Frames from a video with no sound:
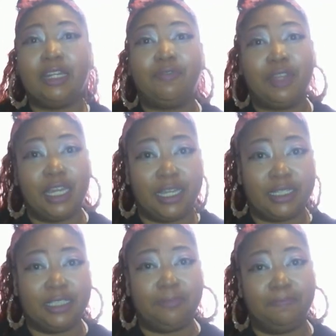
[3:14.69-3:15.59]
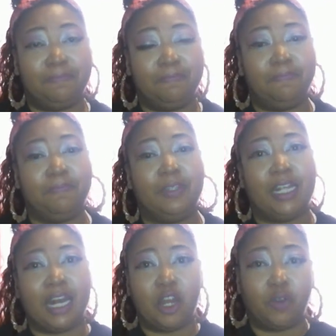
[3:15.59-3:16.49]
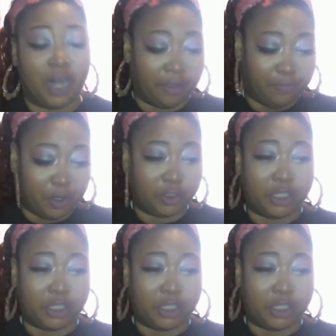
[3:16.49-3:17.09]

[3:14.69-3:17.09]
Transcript: things that I don't like first.